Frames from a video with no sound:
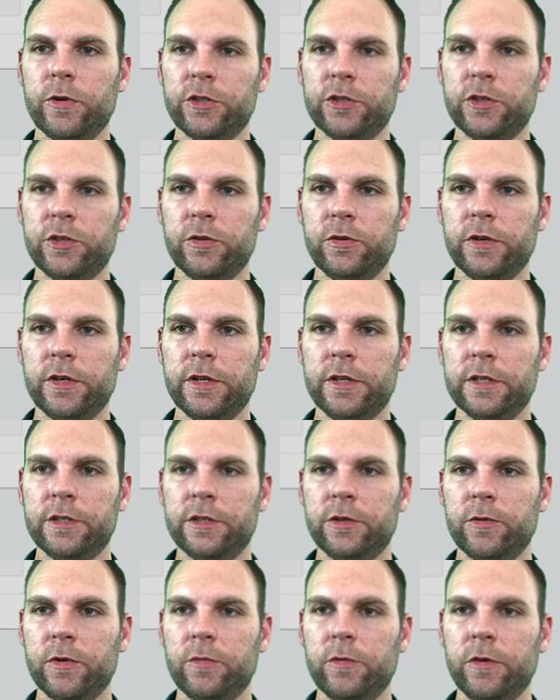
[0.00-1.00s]
which unit it
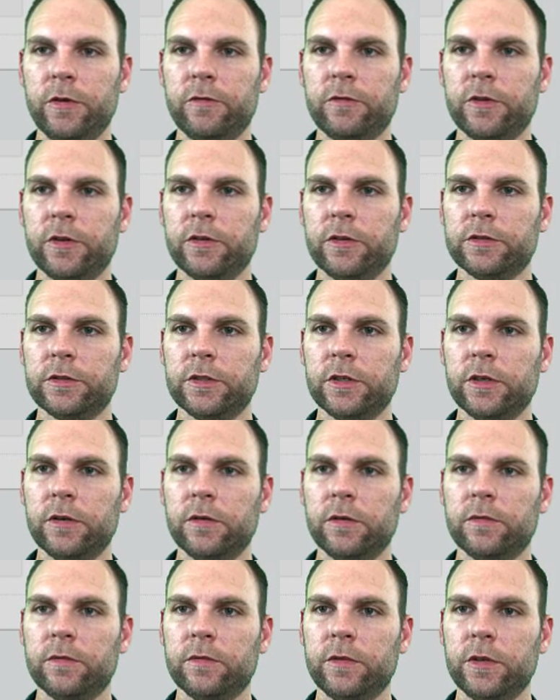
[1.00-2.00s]
is you want to move to.
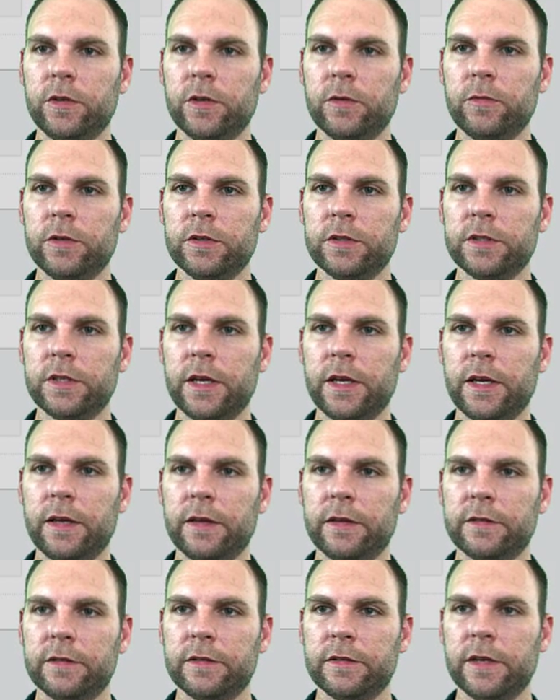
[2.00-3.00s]
So we'll
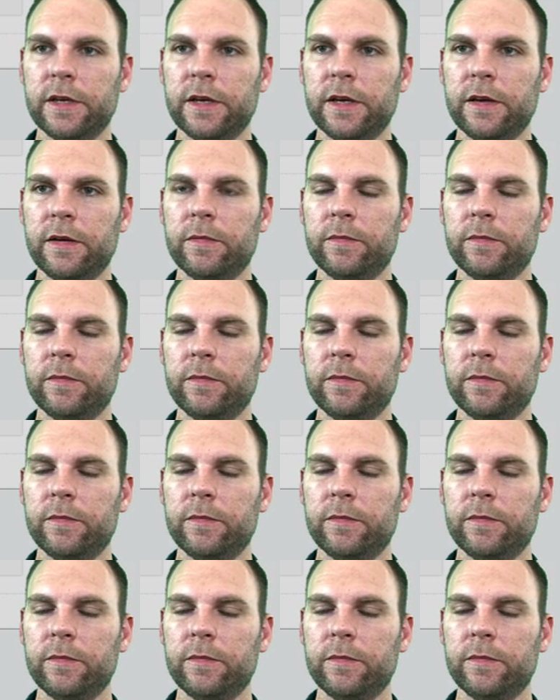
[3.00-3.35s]
say it's